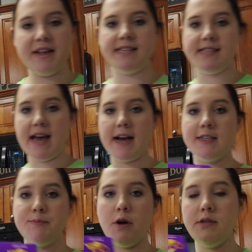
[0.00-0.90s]
Fit
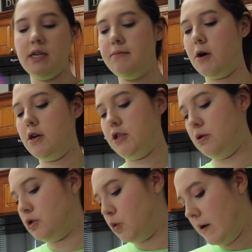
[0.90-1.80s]
Snacks protein bars.
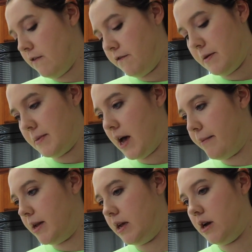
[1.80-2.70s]
So 12 of them
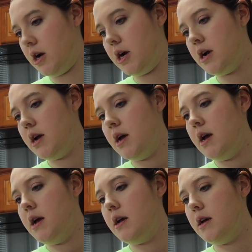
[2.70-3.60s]
come in here,
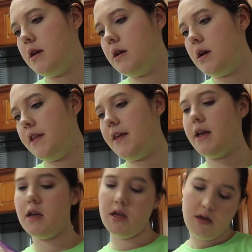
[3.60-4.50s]
I
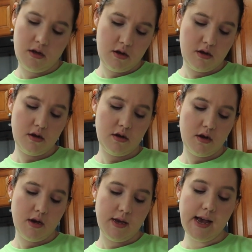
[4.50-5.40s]
think.
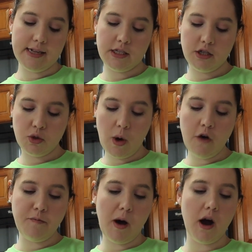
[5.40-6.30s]
Yes,
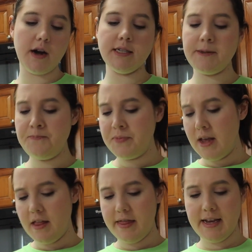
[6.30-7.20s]
12 bars.
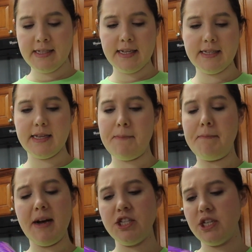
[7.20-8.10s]
This is the
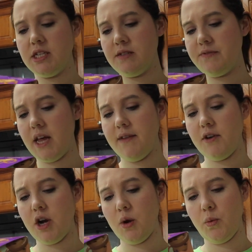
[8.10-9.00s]
Munchies
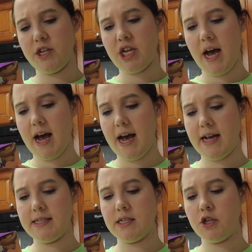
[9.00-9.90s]
flavor, which
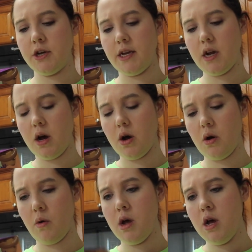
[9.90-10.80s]
has cookie
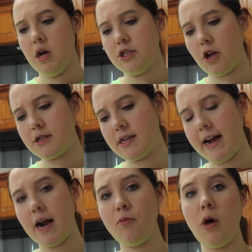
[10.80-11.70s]
dough, salted
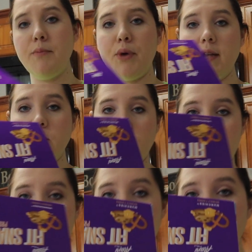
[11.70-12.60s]
caramel, and pretzels in
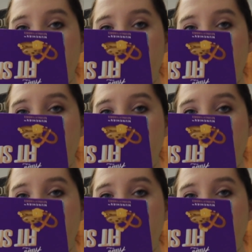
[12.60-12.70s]
it.